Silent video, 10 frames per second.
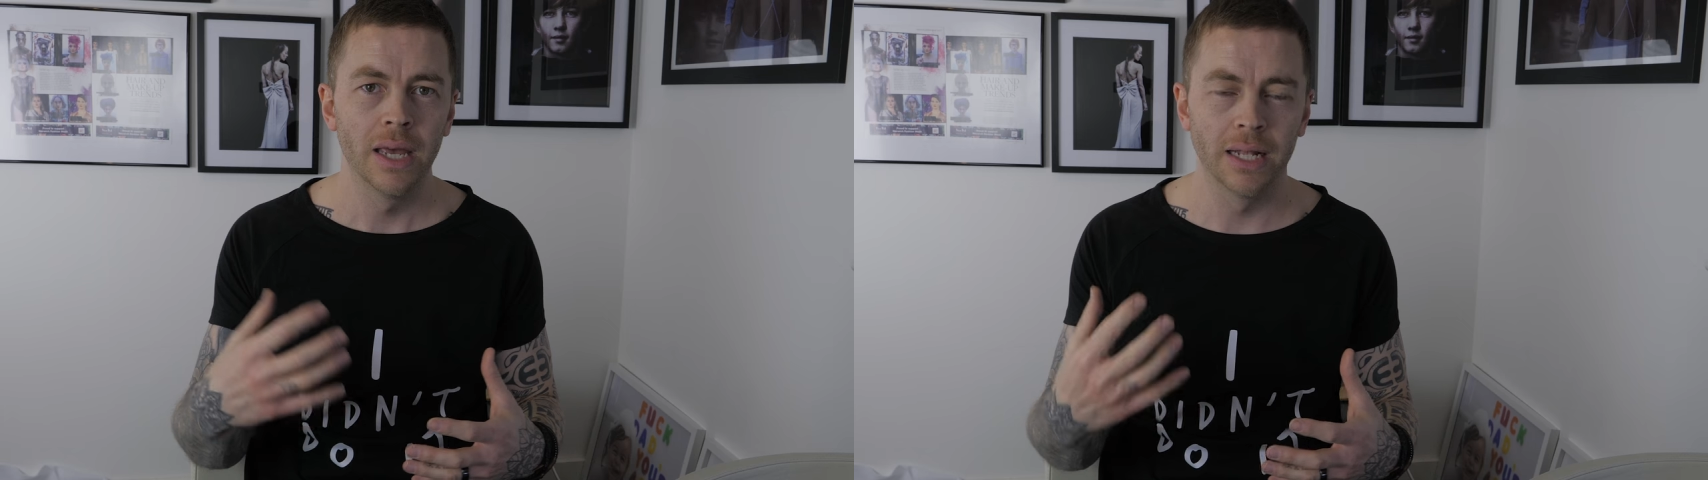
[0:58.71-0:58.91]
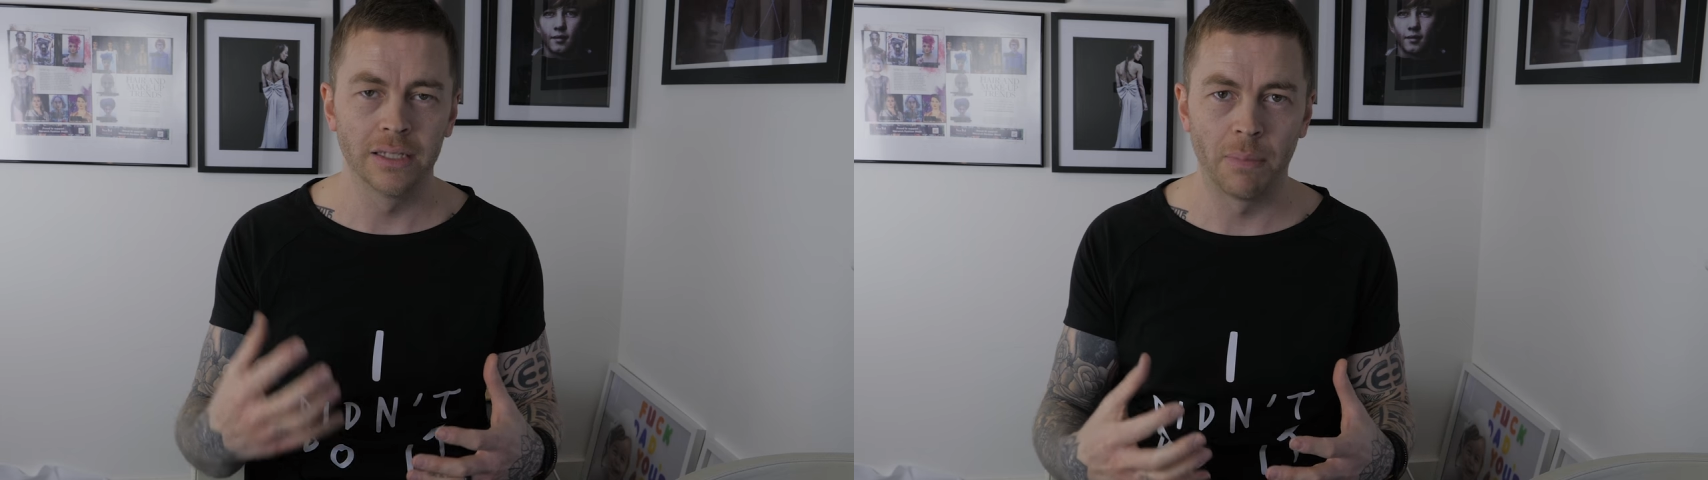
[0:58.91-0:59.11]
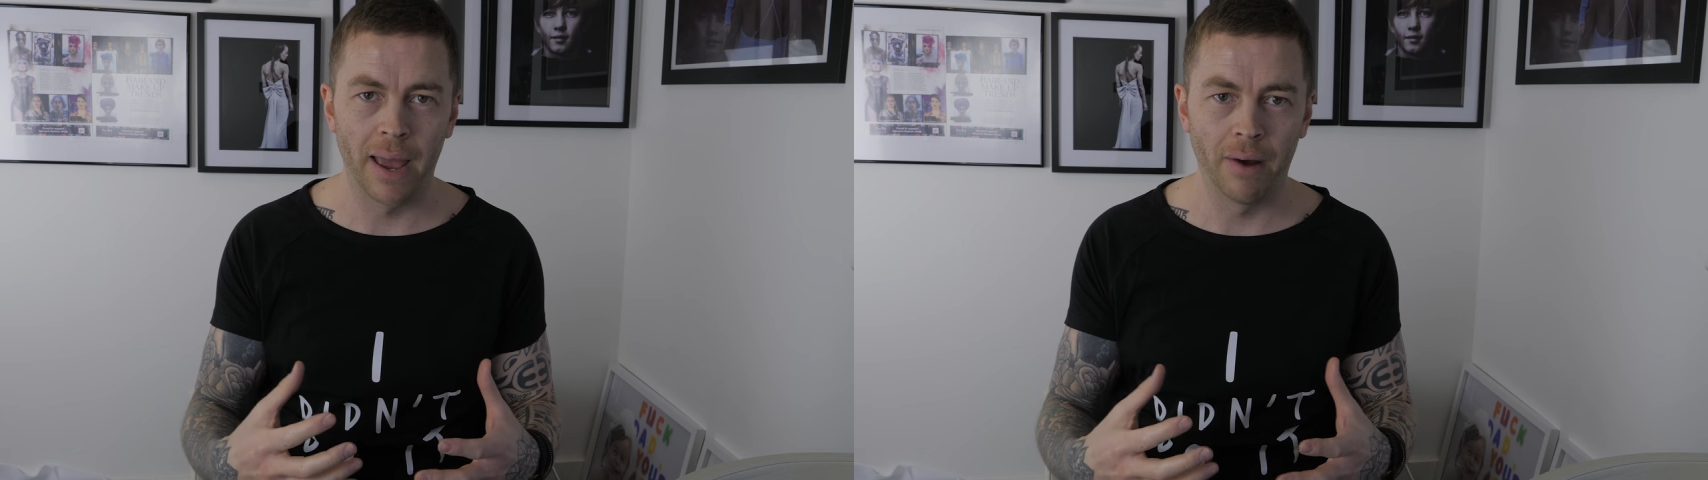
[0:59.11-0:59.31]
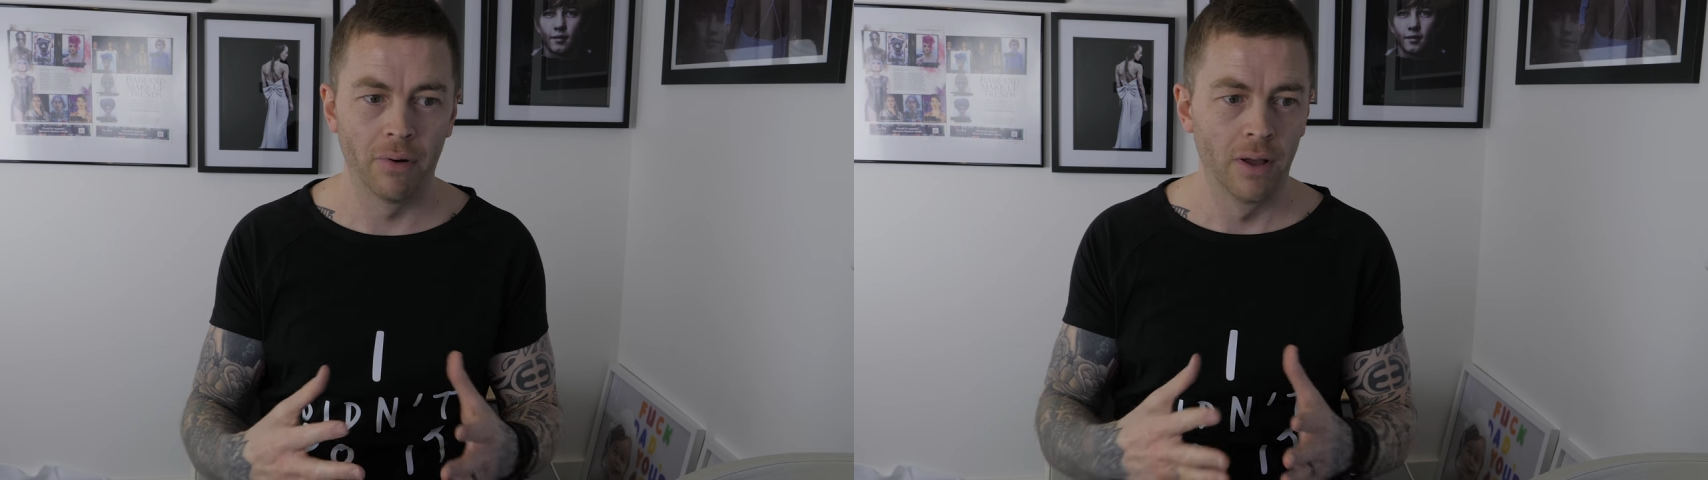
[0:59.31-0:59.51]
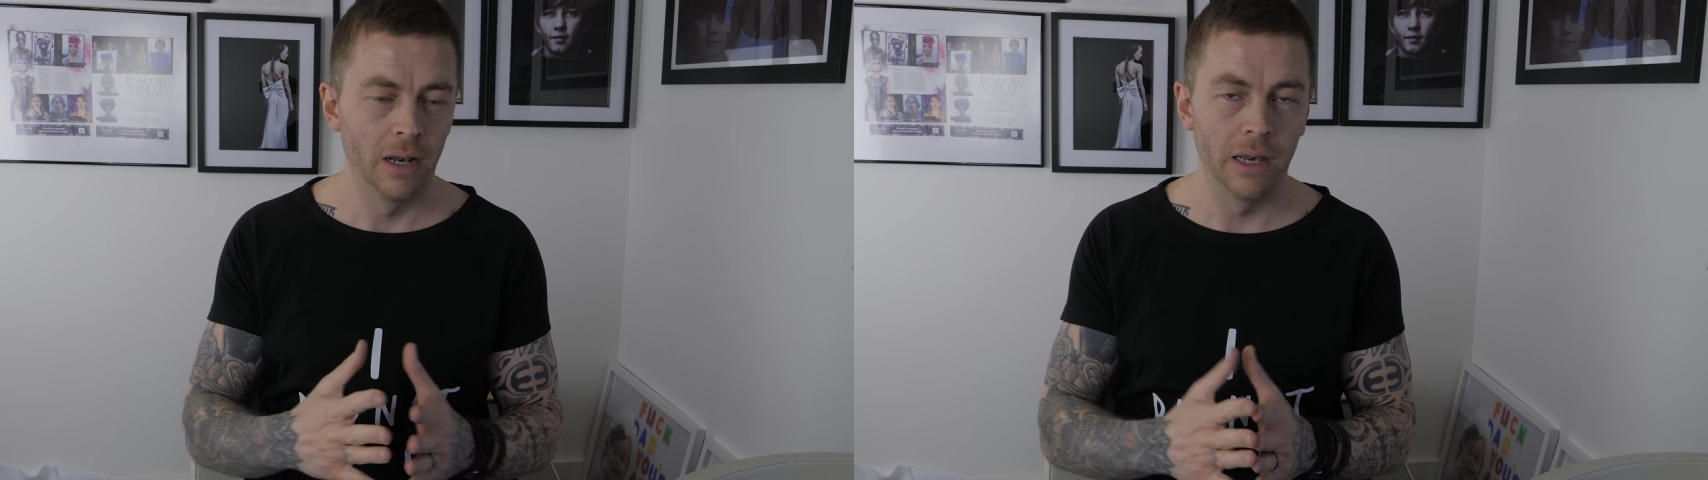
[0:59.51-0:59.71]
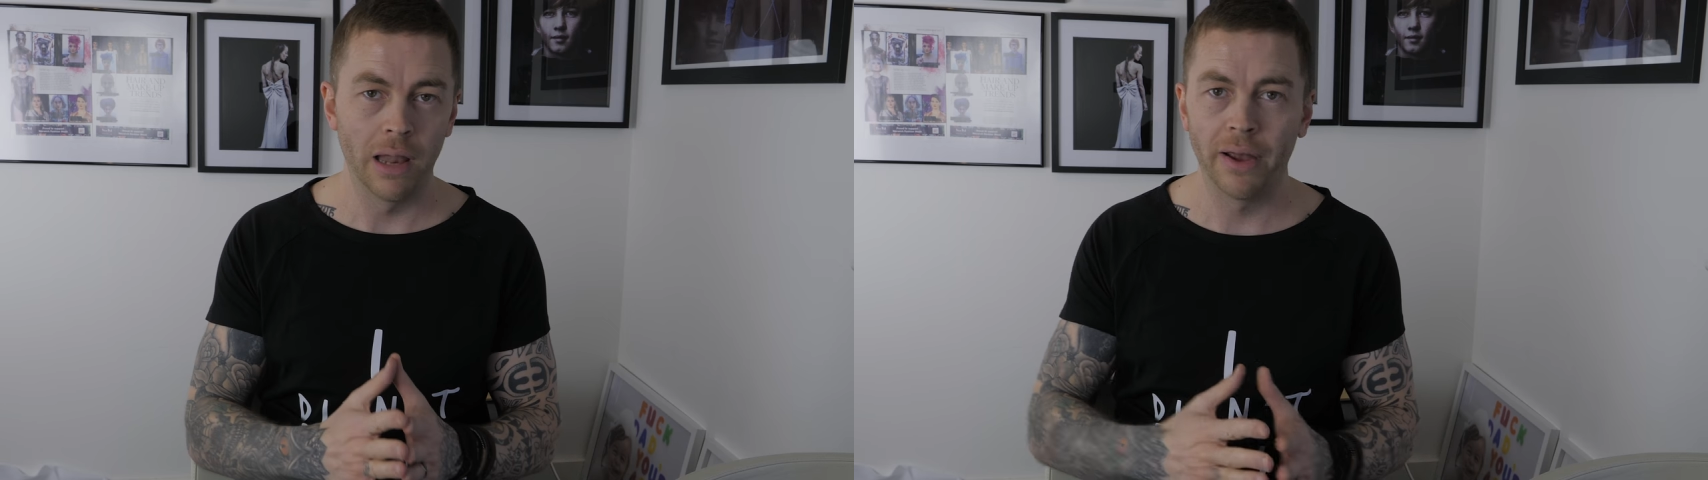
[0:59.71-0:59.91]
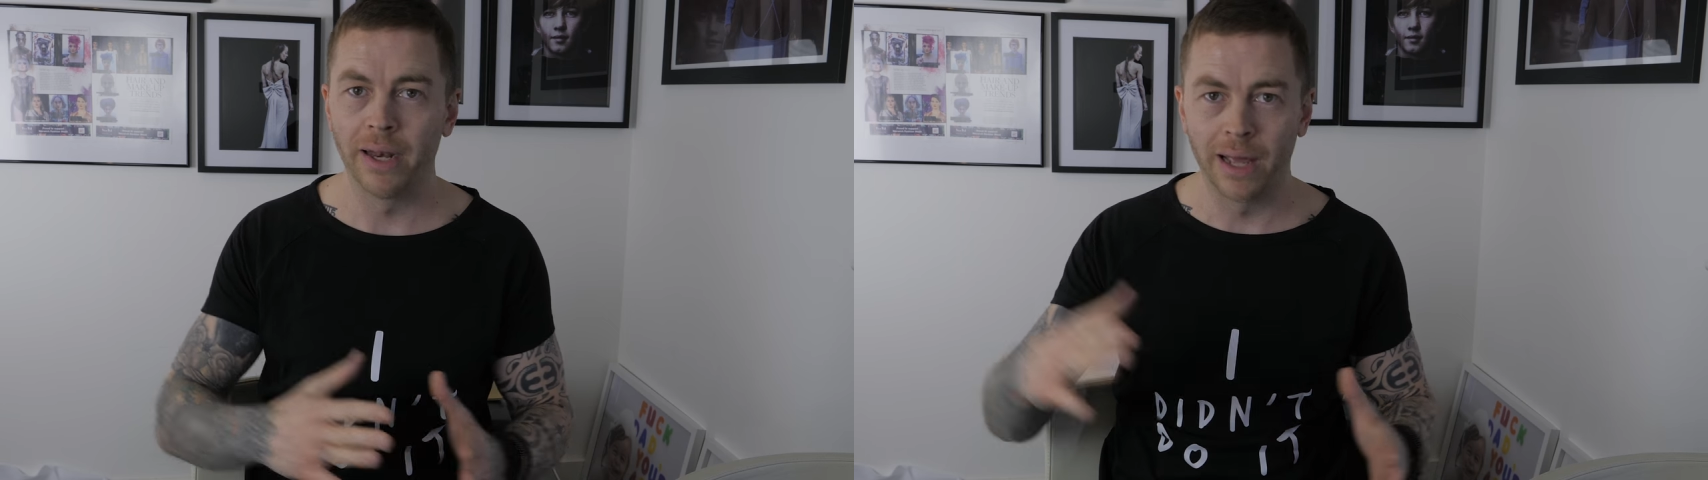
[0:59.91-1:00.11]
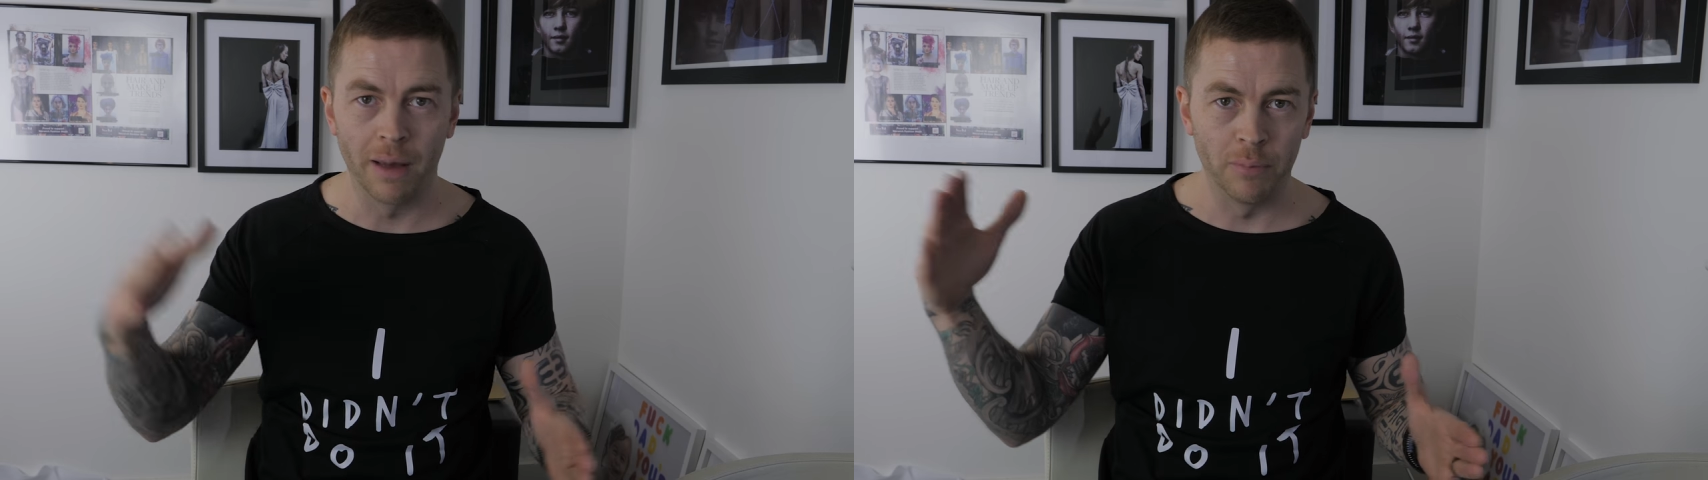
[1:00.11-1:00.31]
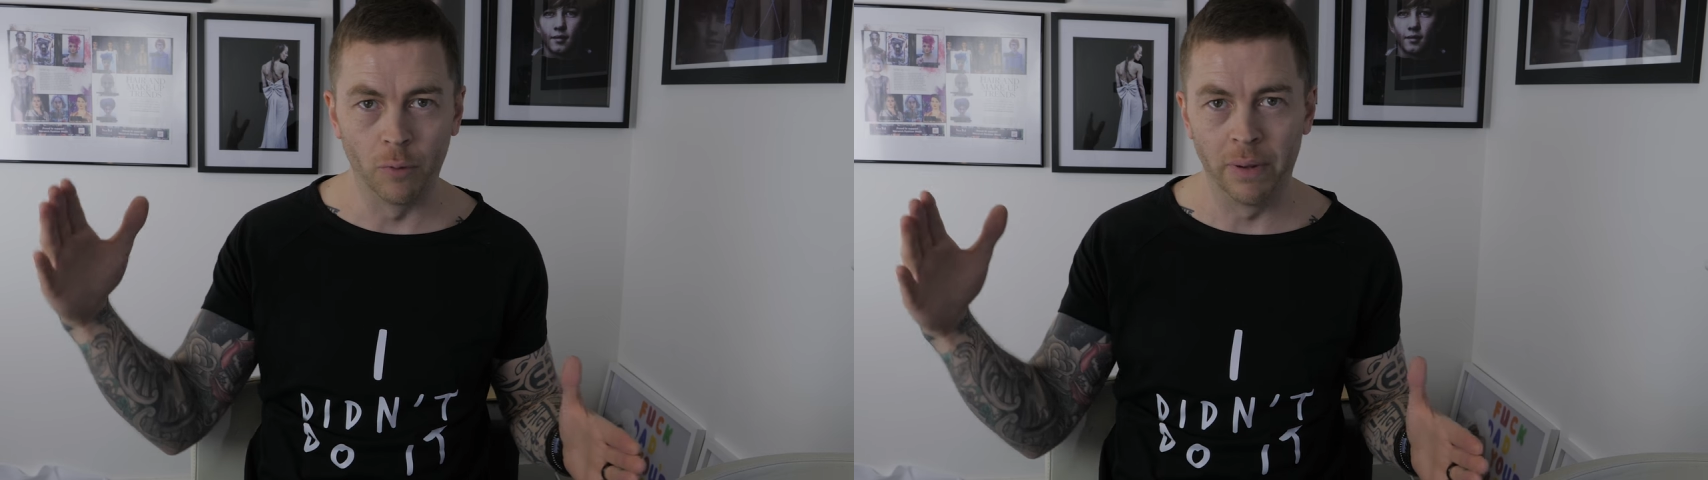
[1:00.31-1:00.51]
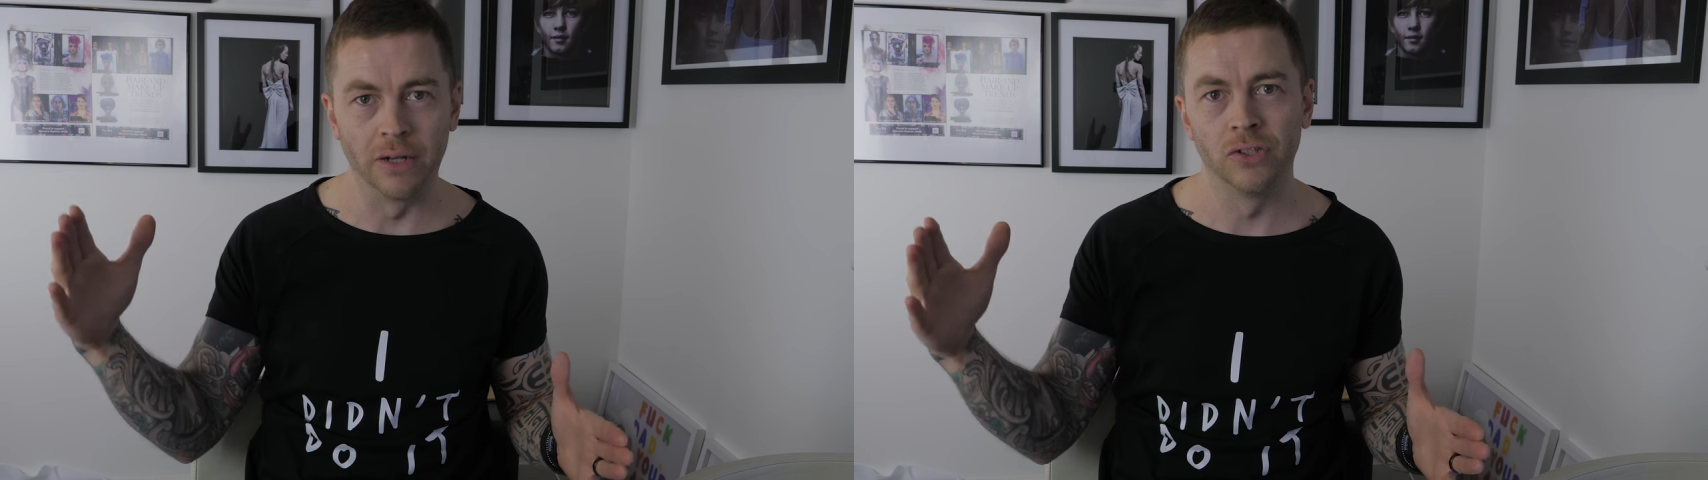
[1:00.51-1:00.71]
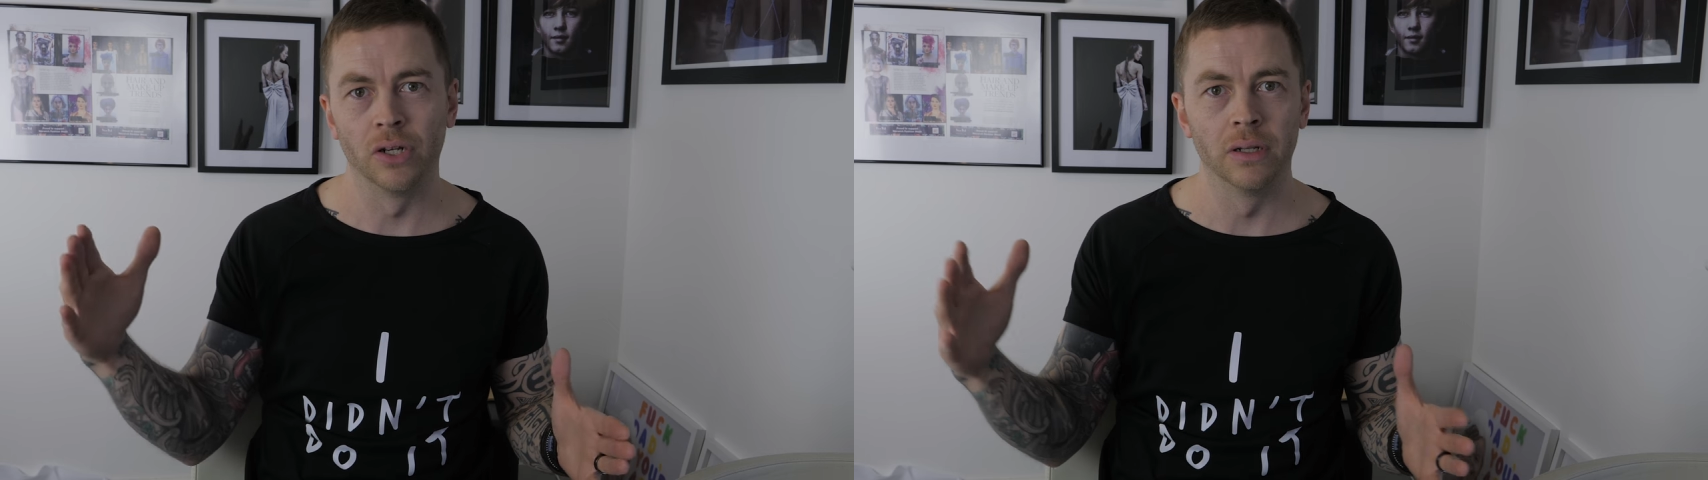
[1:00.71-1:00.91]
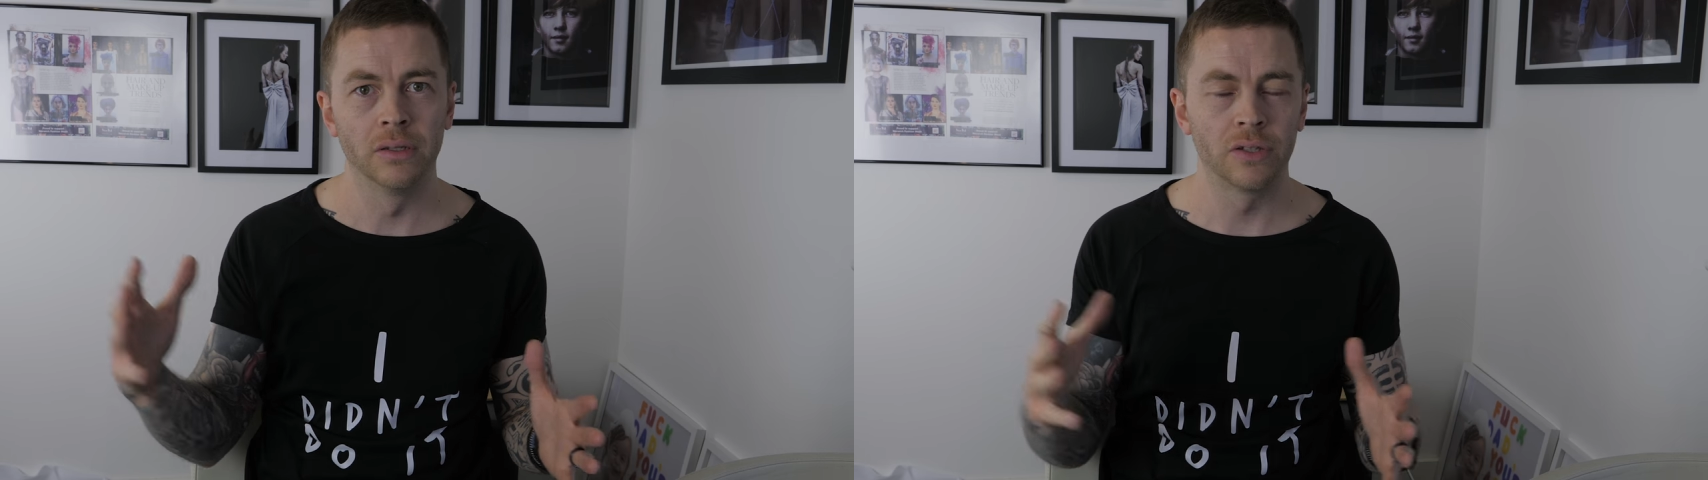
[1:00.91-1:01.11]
it's about lightening up your picture.